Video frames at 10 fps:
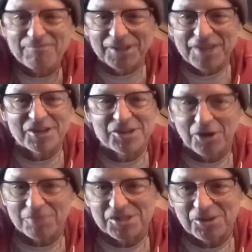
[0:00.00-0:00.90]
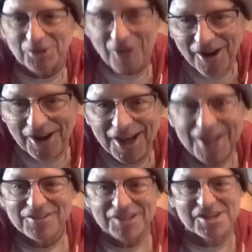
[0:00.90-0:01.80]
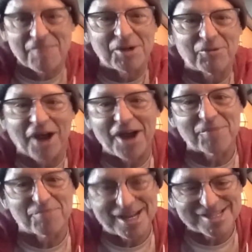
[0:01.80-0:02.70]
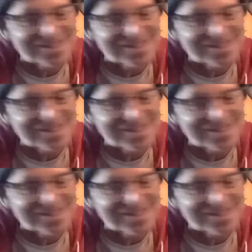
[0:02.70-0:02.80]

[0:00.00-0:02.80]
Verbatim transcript: I can't believe it took him so long that somebody would hire